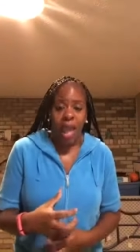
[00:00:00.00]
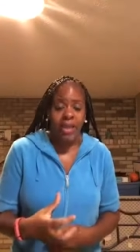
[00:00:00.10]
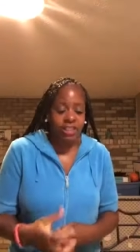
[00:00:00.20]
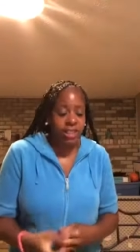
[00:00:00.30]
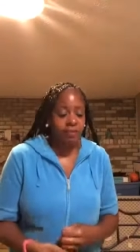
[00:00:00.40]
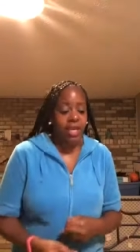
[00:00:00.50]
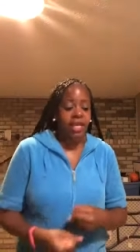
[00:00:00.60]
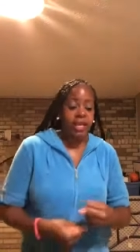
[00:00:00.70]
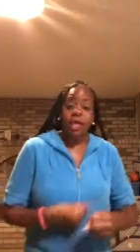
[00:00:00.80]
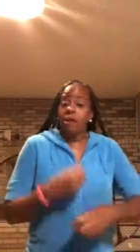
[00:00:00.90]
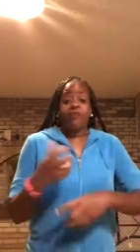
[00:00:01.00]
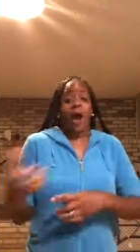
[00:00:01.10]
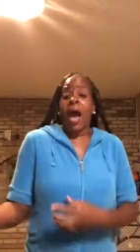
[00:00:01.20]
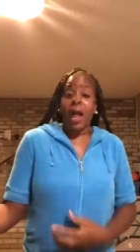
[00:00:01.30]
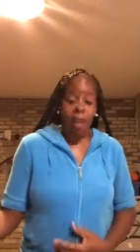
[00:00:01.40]
actually meet and for
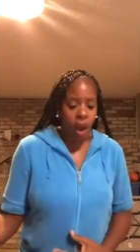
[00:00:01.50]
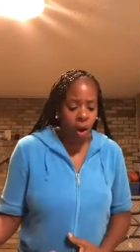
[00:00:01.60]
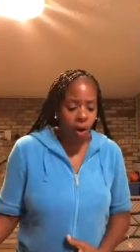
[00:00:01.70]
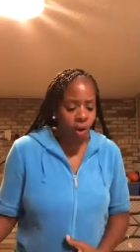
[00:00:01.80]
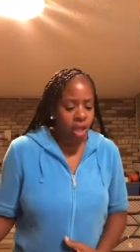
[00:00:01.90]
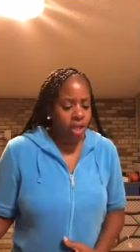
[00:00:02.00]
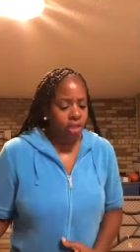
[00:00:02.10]
how long.